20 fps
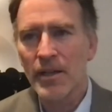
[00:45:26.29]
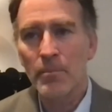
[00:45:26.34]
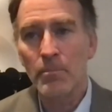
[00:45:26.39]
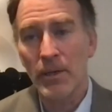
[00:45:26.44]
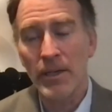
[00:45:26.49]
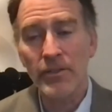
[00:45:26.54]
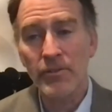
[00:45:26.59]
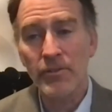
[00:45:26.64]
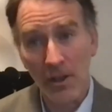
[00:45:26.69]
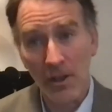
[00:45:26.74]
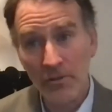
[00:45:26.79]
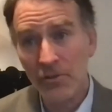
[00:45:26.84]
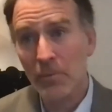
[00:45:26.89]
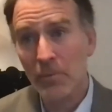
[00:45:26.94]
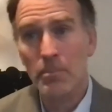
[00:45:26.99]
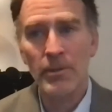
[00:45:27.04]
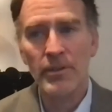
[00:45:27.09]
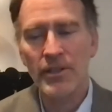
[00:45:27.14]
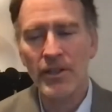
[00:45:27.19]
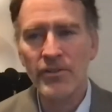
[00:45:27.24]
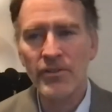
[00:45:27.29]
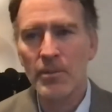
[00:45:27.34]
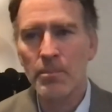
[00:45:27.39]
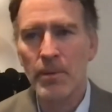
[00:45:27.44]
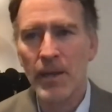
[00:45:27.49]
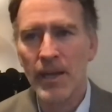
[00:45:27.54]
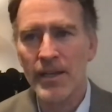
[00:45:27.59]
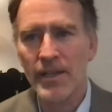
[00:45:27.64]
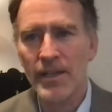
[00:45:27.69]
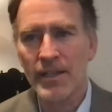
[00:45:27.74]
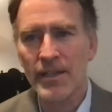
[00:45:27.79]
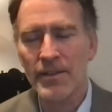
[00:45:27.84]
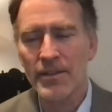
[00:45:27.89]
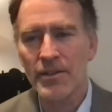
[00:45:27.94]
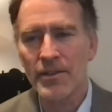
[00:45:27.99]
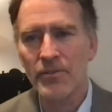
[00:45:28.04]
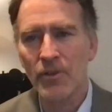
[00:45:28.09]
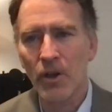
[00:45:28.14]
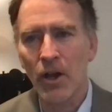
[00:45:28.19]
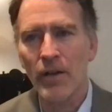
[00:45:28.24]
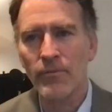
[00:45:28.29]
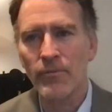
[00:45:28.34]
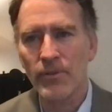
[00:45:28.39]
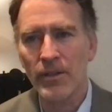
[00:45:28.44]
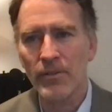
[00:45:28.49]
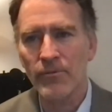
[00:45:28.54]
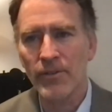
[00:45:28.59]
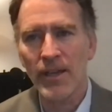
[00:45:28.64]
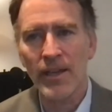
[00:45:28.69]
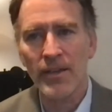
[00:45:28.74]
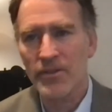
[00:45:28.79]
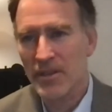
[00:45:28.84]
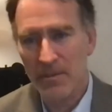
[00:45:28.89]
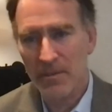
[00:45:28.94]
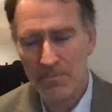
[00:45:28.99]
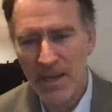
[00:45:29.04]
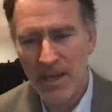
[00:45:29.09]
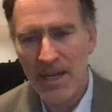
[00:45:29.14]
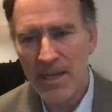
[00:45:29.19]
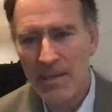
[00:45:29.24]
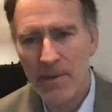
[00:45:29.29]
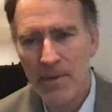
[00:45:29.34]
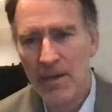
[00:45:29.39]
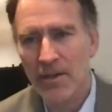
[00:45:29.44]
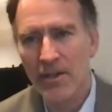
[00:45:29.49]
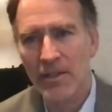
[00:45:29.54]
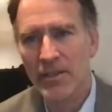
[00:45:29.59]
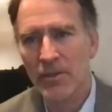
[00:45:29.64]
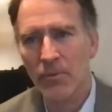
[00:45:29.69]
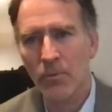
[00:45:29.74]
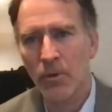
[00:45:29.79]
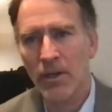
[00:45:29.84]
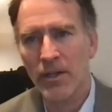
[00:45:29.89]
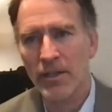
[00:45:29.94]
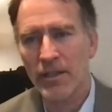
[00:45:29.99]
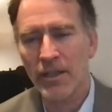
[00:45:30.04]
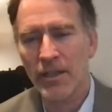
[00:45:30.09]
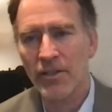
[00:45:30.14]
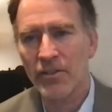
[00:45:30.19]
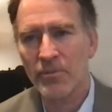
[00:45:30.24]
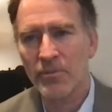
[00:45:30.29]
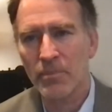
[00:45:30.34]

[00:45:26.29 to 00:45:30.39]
but he's also participating in this awful event that made America what it is,